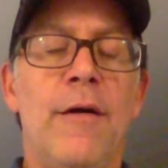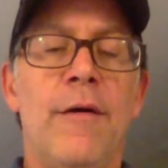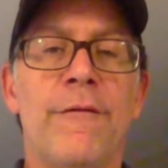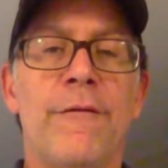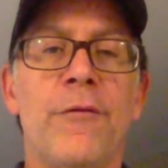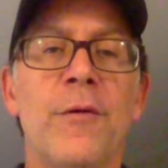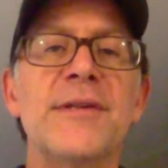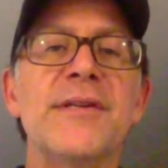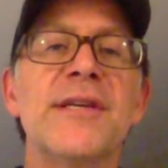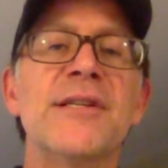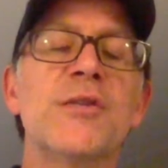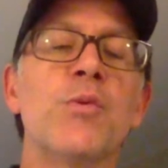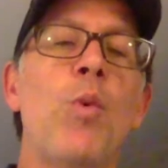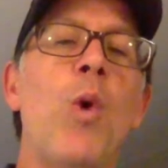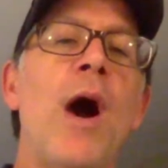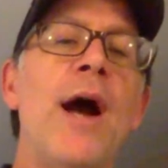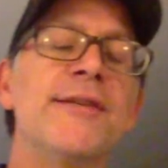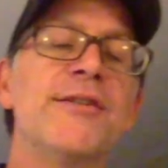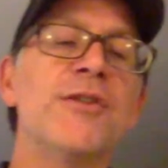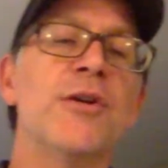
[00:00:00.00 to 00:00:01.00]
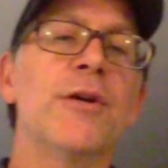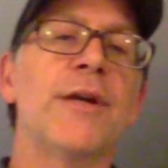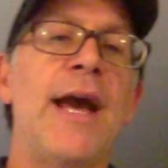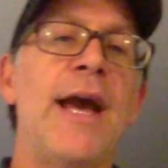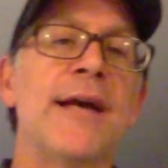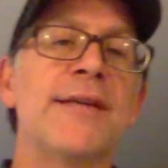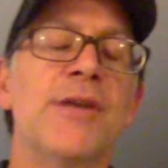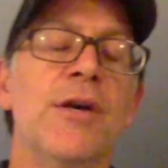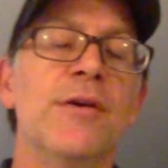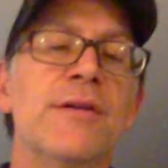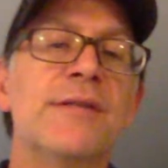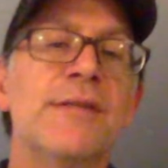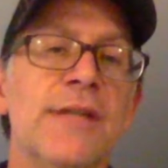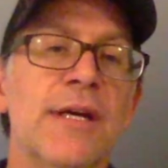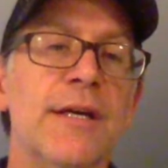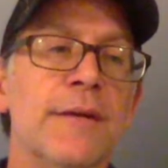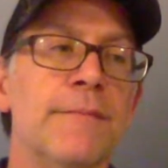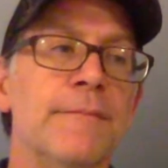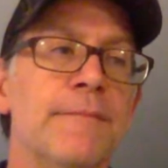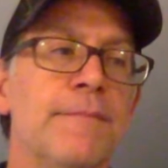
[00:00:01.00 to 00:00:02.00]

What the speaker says: for instance, wide Sargasso Sea.